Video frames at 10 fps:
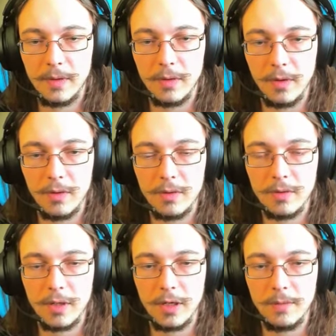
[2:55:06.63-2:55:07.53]

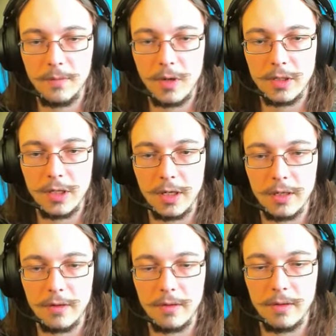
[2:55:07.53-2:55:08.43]
No, I'm watching
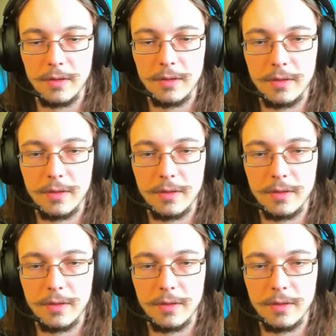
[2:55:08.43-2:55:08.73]
it all.